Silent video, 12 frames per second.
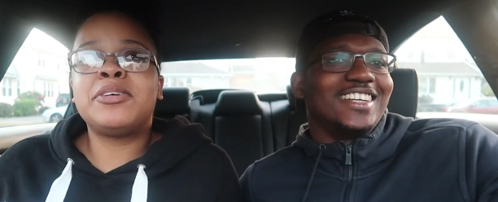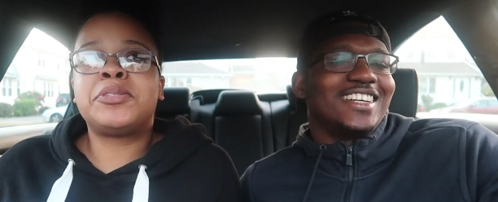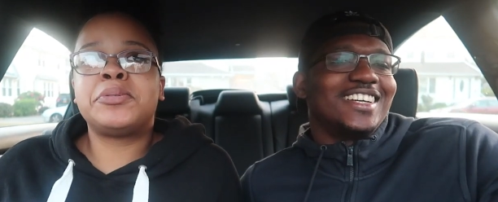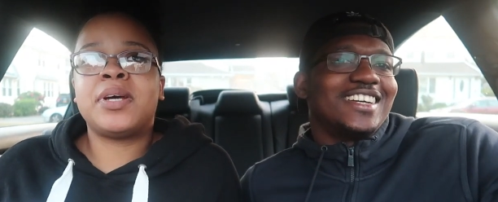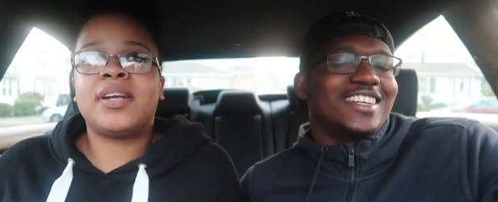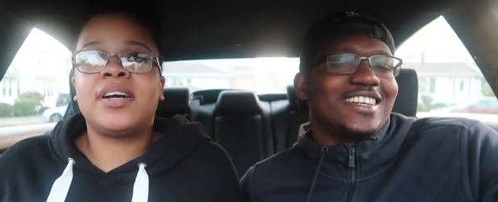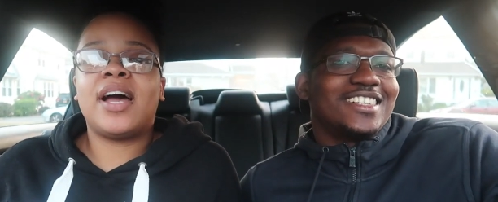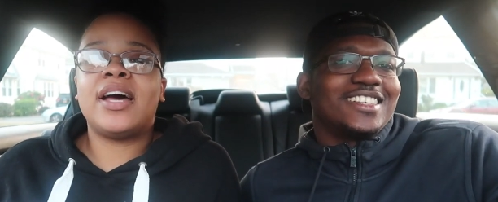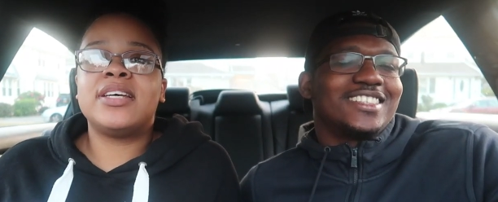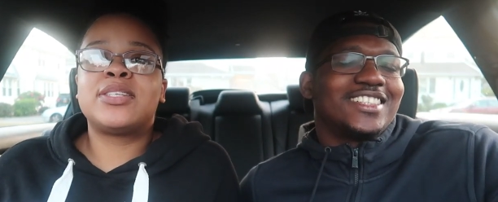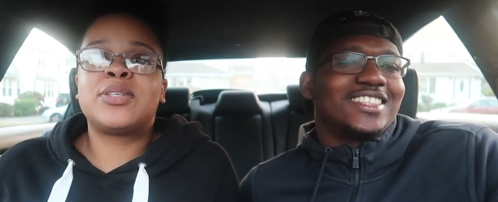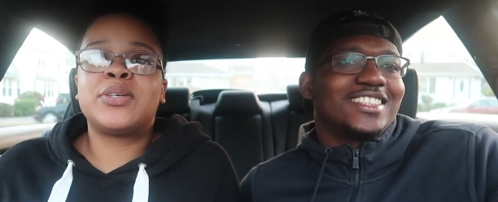Speaker 1: YouTube channel,
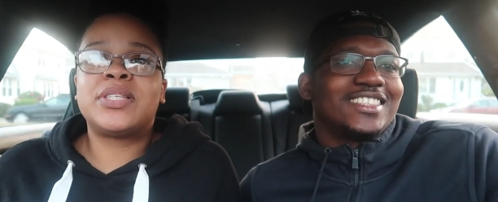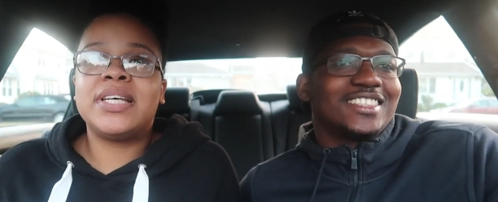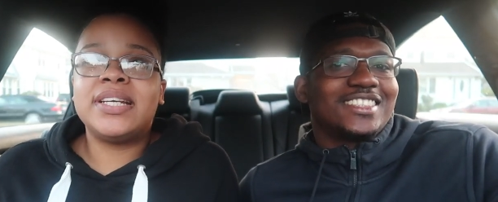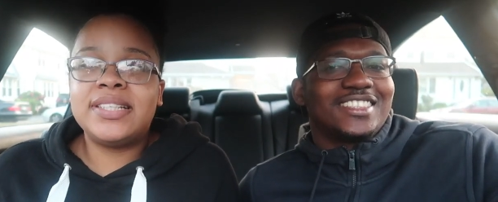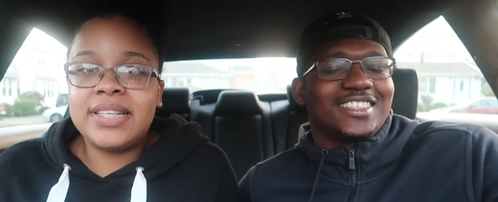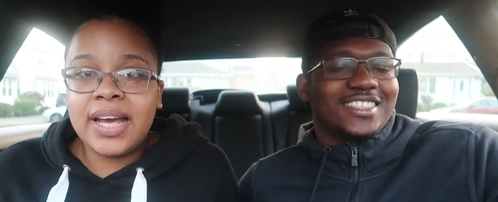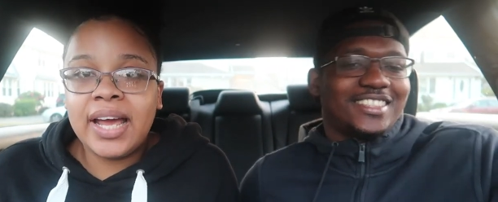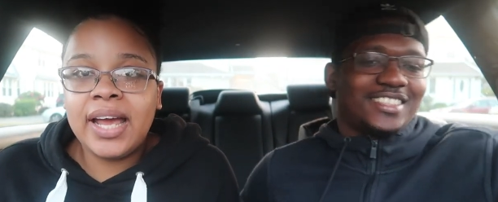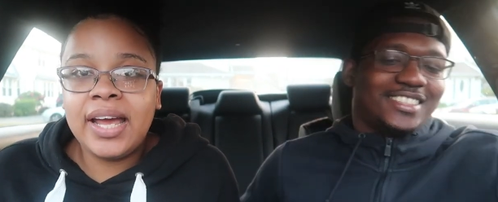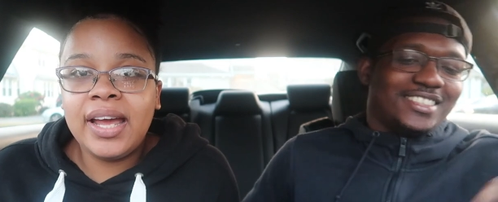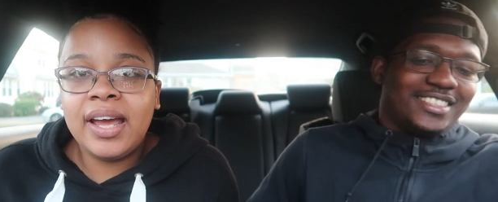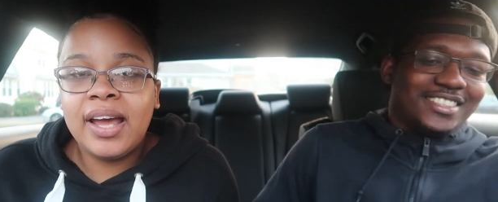guys. So
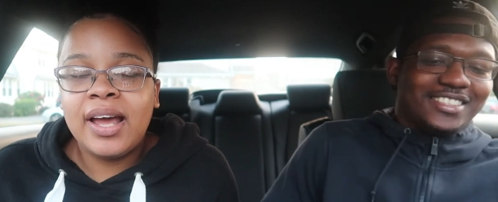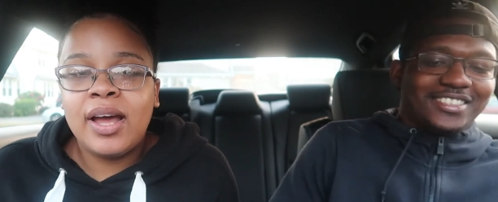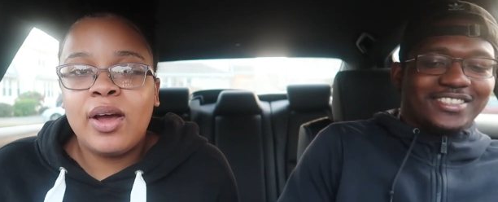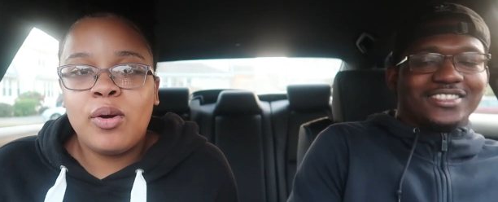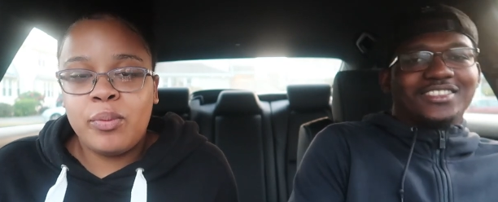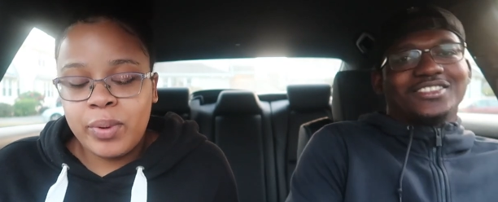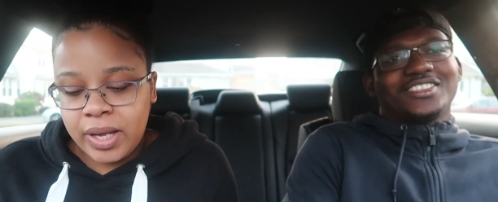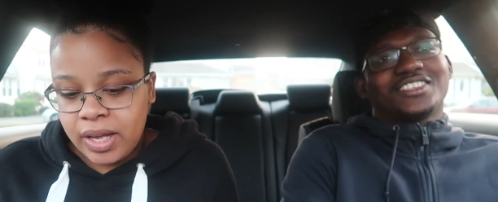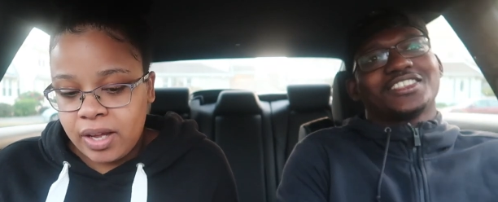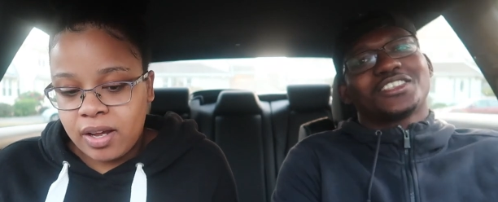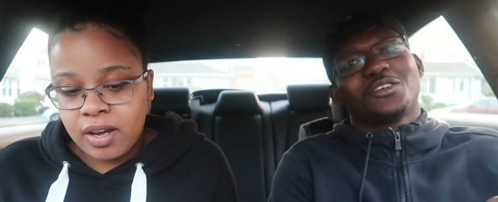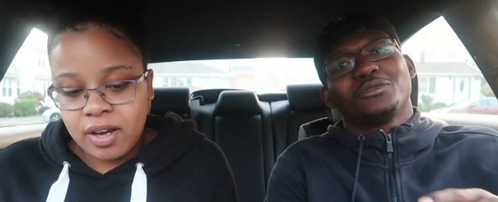today,
Speaker 2: we're
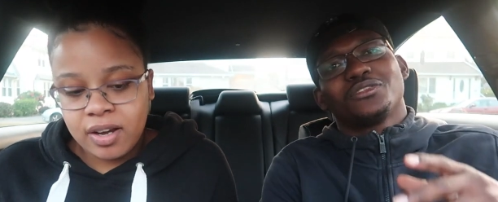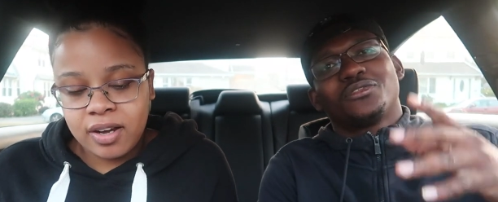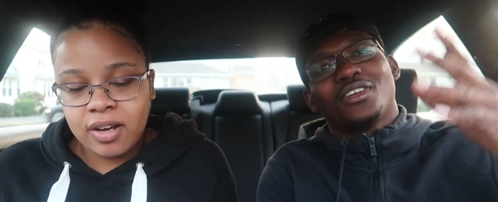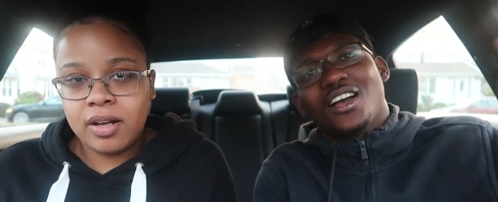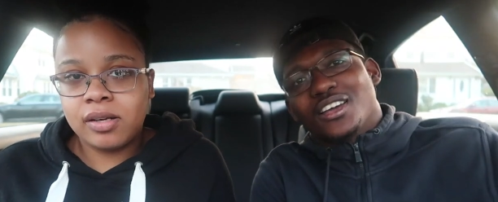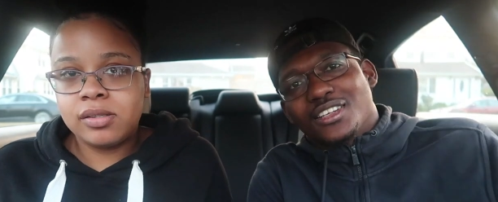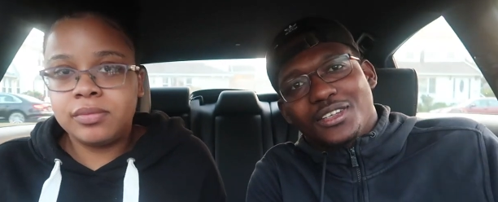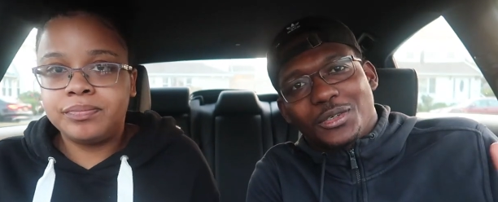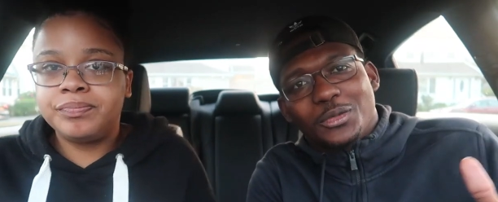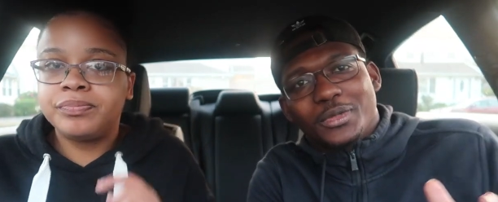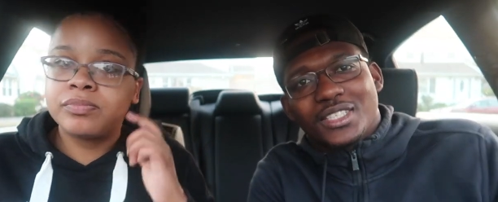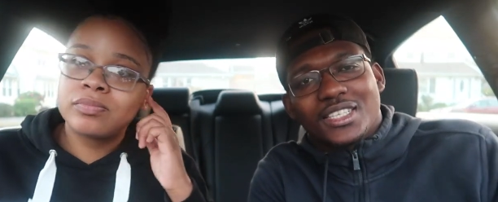just gonna be vlogging a
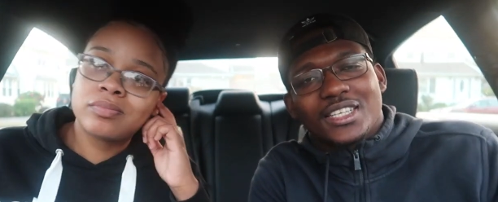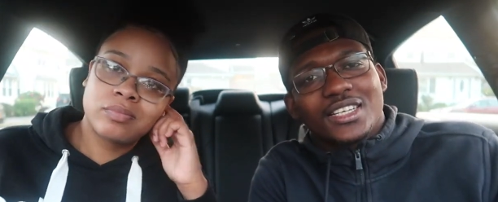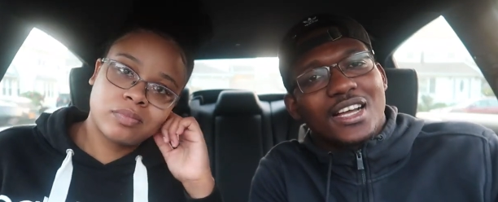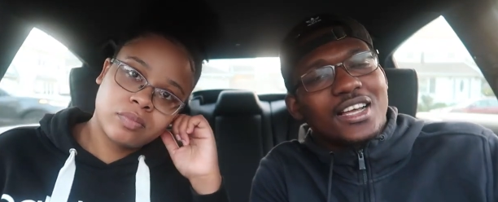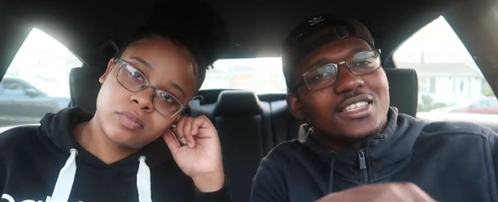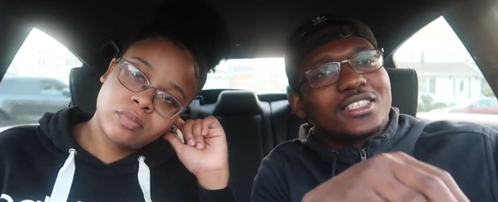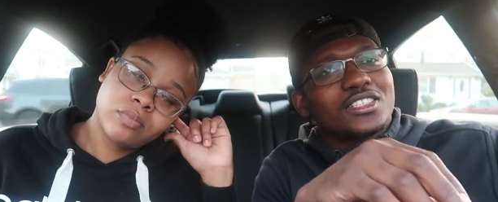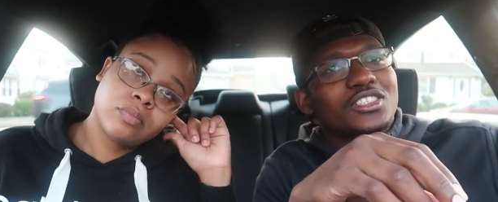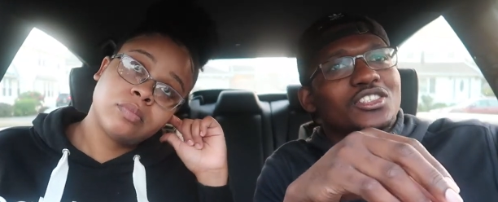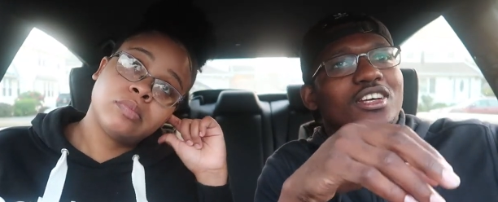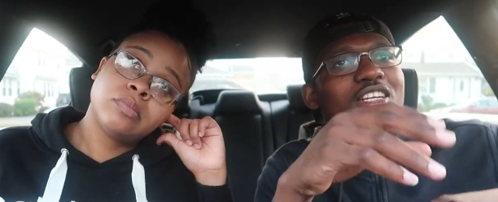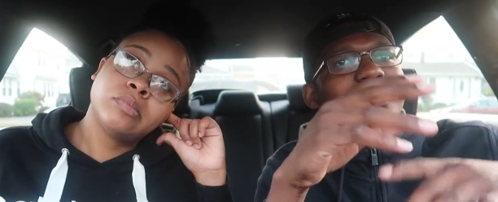little bit today, guys, and
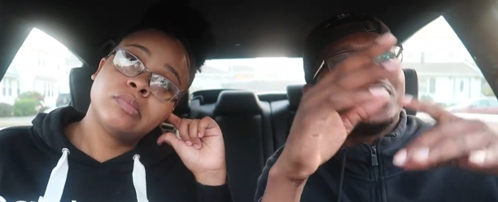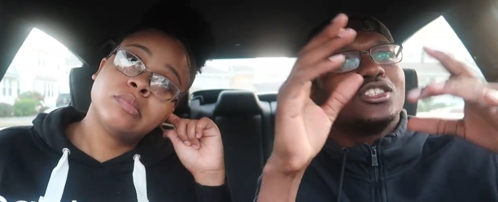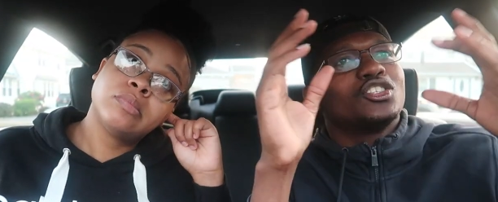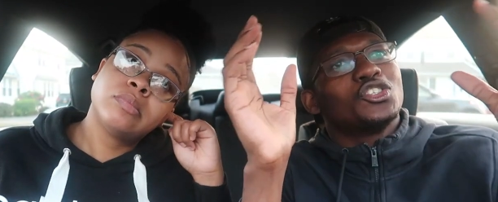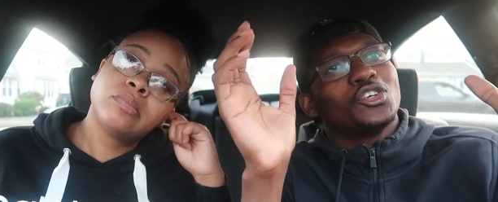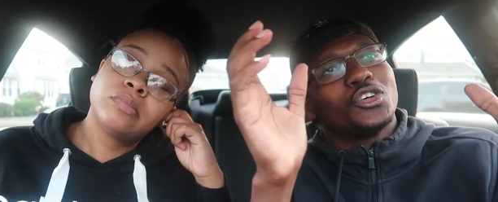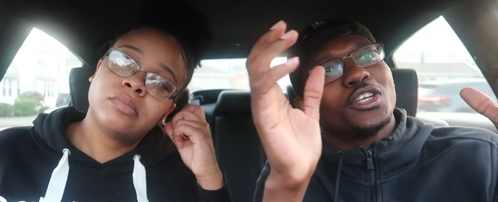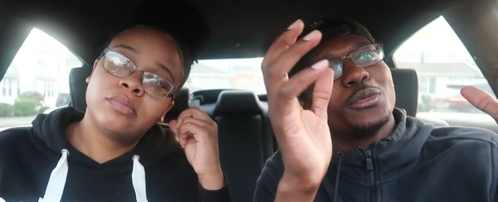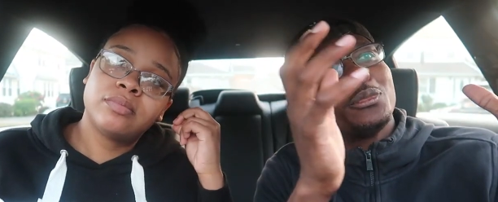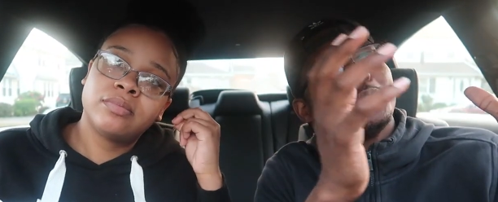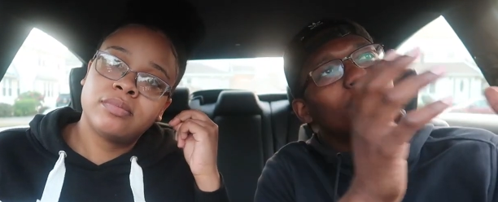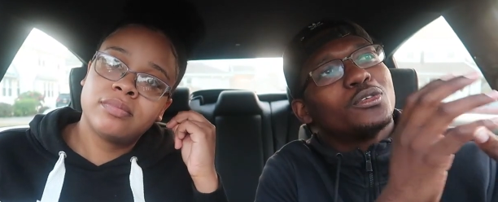just trying to enjoy the
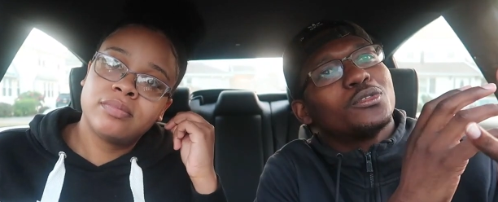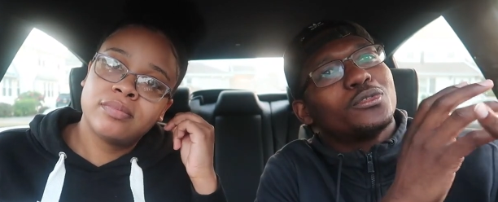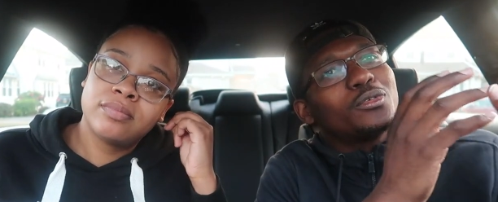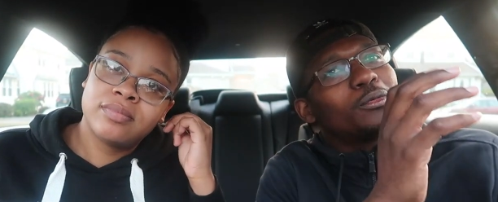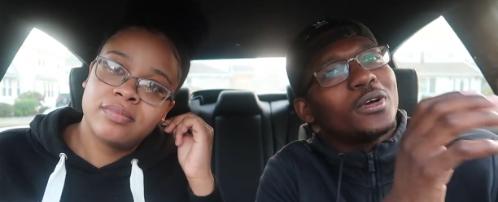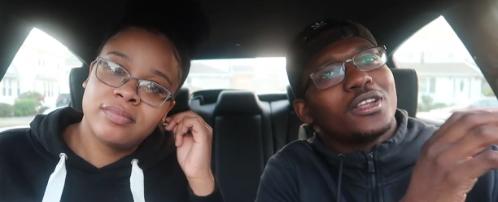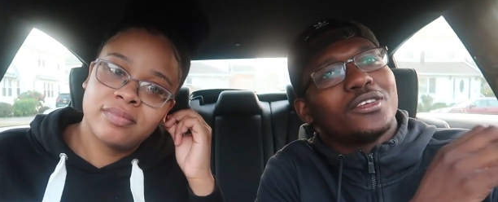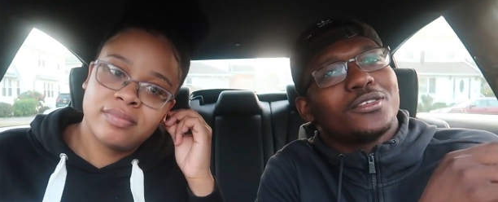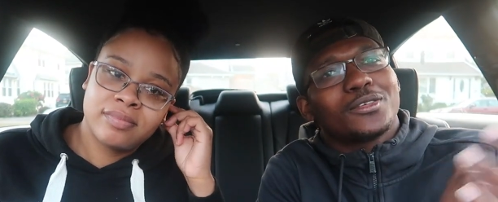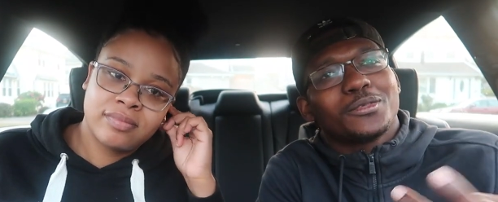beautiful weather, you